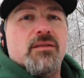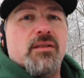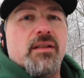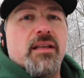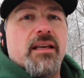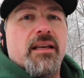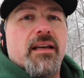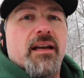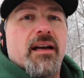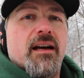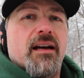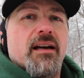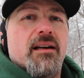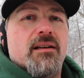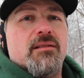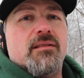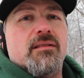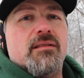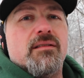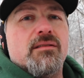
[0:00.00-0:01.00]
the uh,
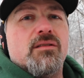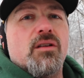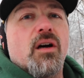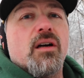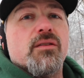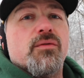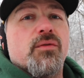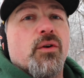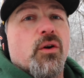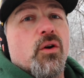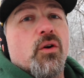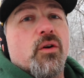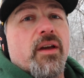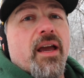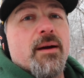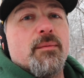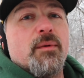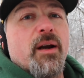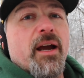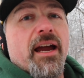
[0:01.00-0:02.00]
Don's Photo
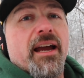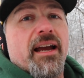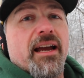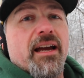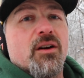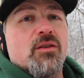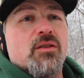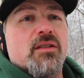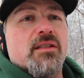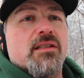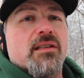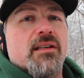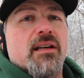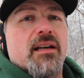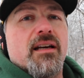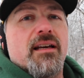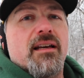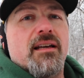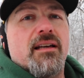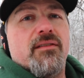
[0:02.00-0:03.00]
Camera Hangout
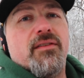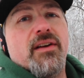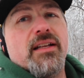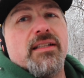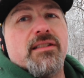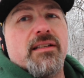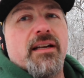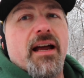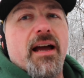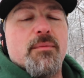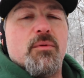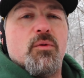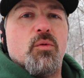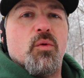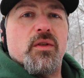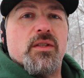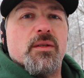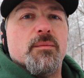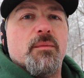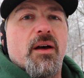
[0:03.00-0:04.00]
uh, events that happen
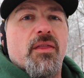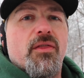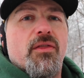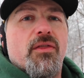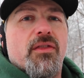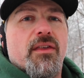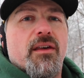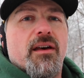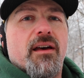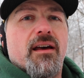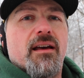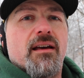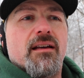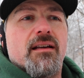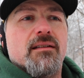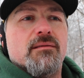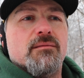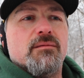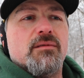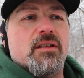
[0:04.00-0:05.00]
once a month uh,
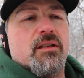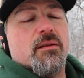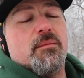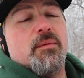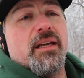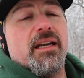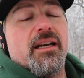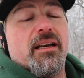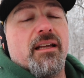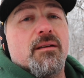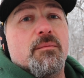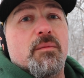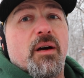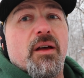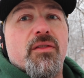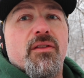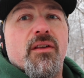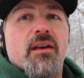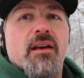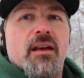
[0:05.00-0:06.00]
near the beginning of the
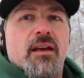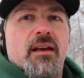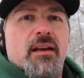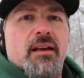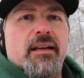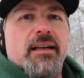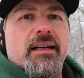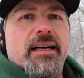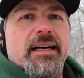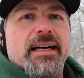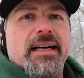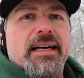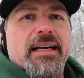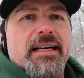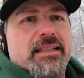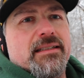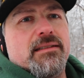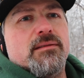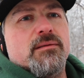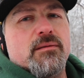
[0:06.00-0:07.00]
month.
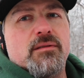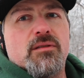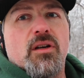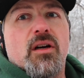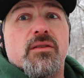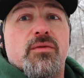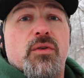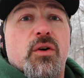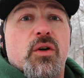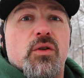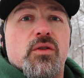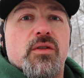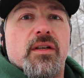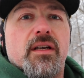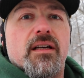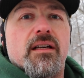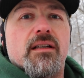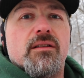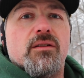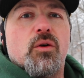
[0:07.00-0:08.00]
Uh, Don's Photo is
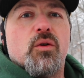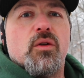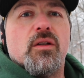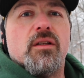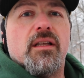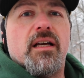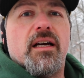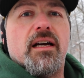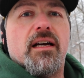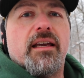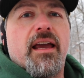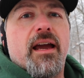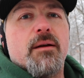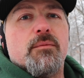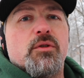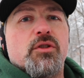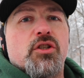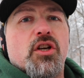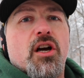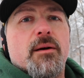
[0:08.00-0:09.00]
a local
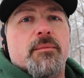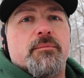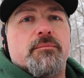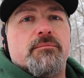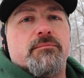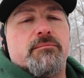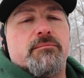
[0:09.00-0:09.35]
camera shop